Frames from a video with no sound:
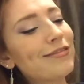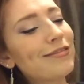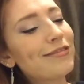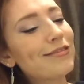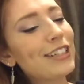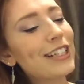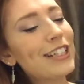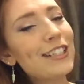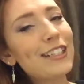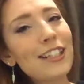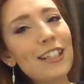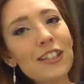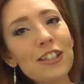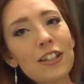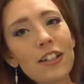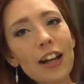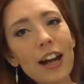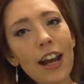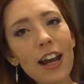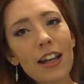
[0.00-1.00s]
my
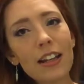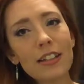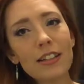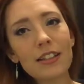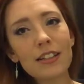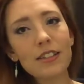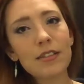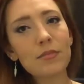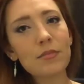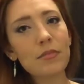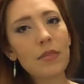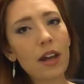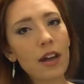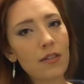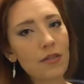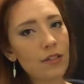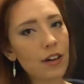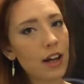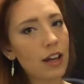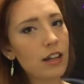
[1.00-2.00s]
sister and my
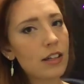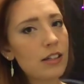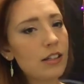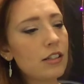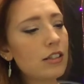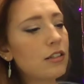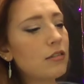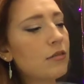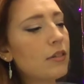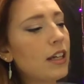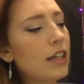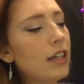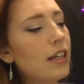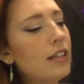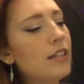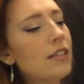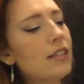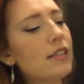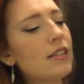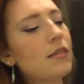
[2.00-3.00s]
friend
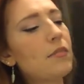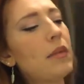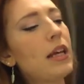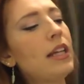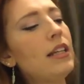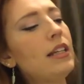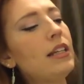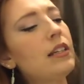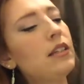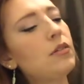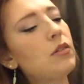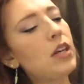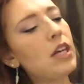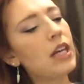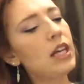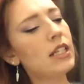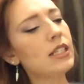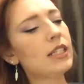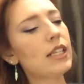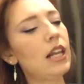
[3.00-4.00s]
Louise, Mandy and
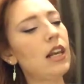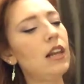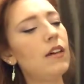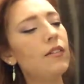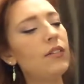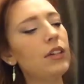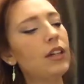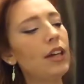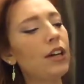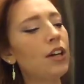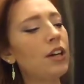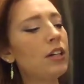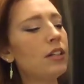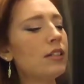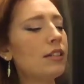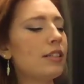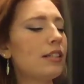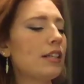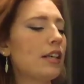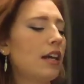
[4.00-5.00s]
Louise, I love you
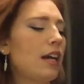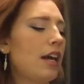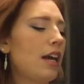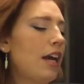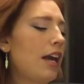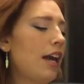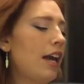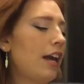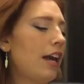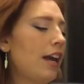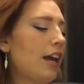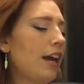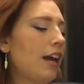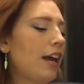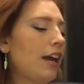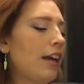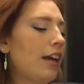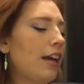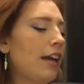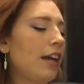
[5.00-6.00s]
girls.
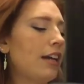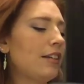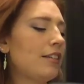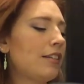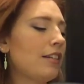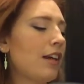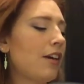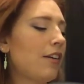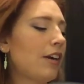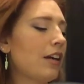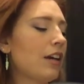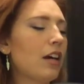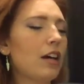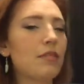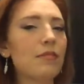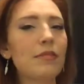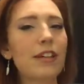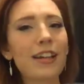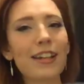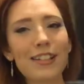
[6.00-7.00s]
And now I
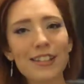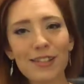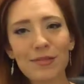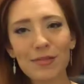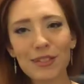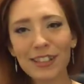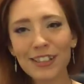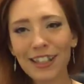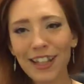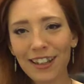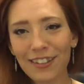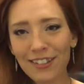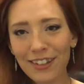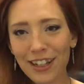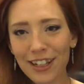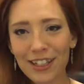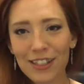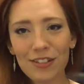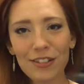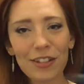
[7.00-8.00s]
got my husband David
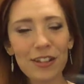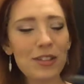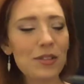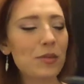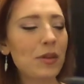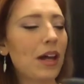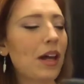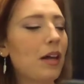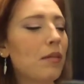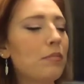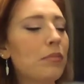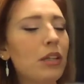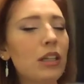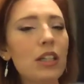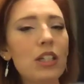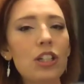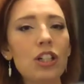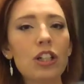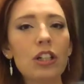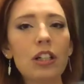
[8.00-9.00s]
into it as well.
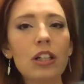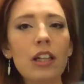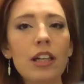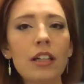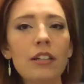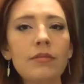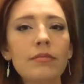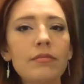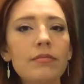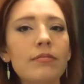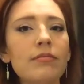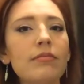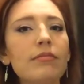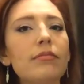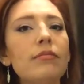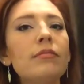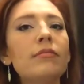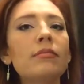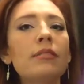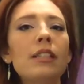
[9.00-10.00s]
Bullet journaling.
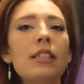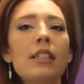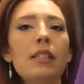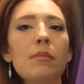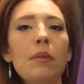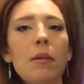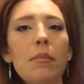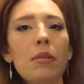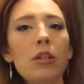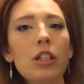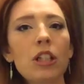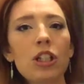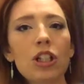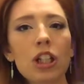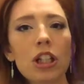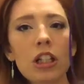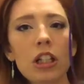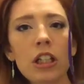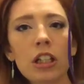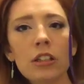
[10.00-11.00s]
This is my bullet
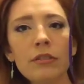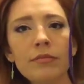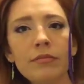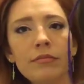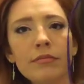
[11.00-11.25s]
journal.